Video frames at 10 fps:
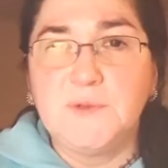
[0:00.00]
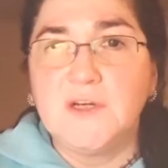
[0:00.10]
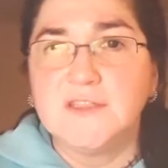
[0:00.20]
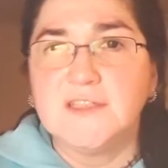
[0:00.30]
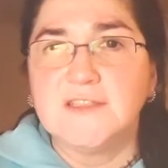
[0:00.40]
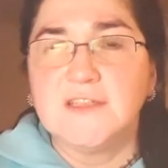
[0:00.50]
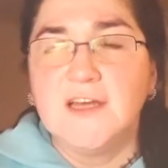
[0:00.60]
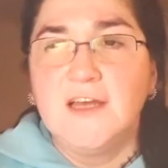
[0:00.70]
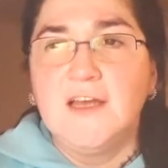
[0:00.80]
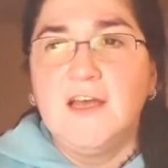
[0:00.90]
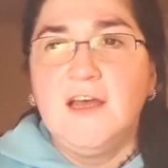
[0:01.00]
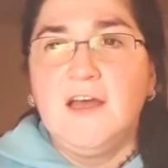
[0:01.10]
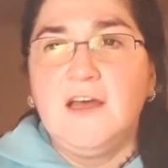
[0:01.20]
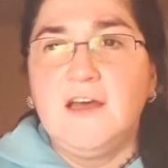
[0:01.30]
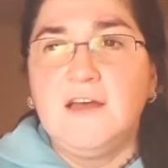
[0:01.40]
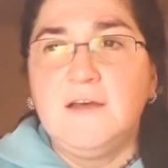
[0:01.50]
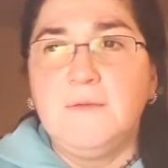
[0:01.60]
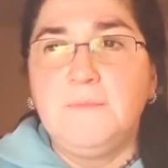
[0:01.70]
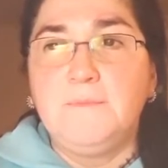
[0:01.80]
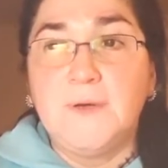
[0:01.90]
process,
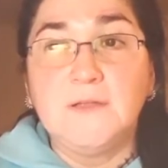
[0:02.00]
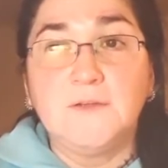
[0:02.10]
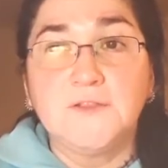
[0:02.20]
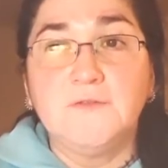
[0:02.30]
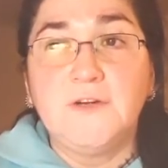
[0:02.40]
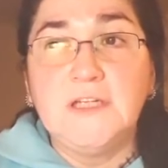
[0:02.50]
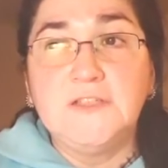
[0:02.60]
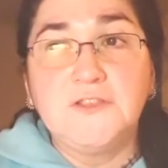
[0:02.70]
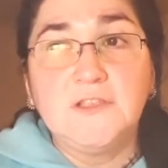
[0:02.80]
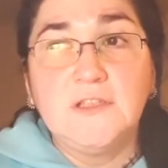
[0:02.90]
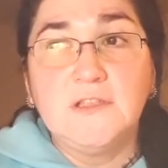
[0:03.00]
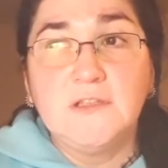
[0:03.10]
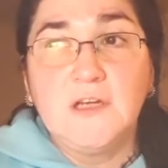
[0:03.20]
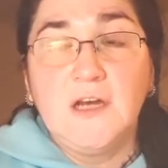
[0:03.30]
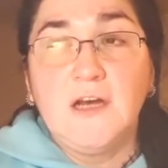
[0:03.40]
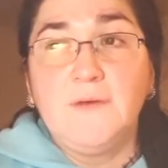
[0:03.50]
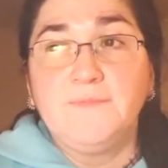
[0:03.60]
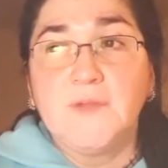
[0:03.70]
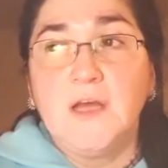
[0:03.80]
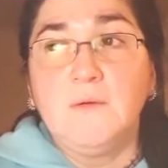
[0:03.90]
but also very interesting.
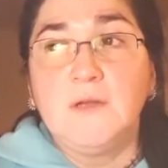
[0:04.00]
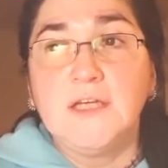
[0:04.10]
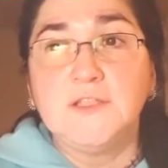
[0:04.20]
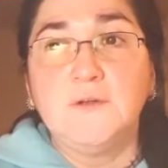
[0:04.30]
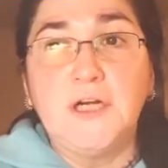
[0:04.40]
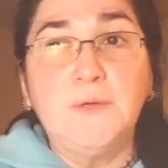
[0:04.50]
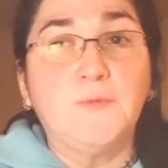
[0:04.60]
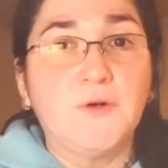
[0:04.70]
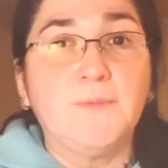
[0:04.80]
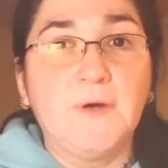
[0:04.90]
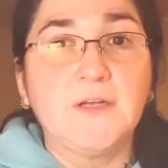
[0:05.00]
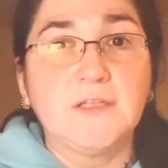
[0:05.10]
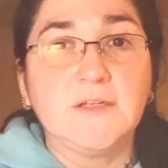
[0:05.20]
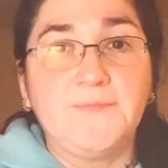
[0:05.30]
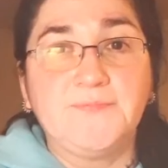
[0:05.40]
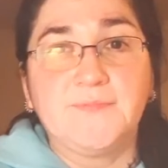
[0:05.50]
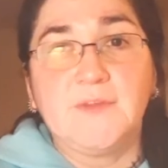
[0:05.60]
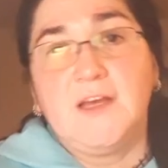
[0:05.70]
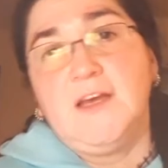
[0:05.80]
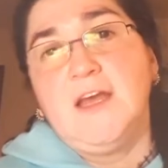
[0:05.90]
I would like to learn more about it.
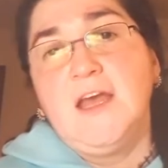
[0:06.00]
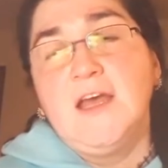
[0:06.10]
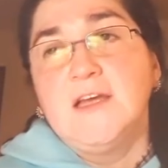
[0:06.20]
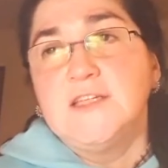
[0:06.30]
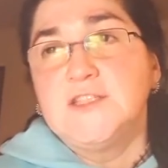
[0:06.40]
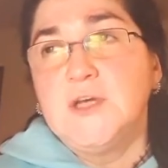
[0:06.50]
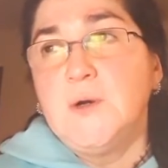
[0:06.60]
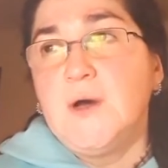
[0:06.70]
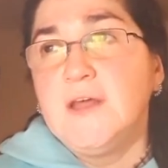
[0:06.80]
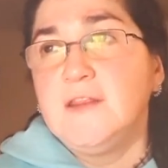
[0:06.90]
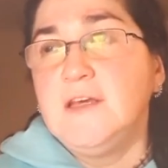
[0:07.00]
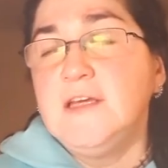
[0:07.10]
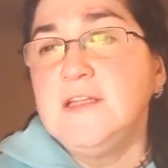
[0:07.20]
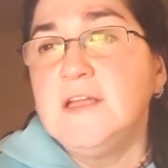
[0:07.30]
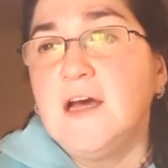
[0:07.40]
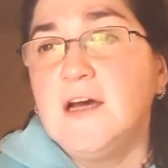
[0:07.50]
Okay, so I think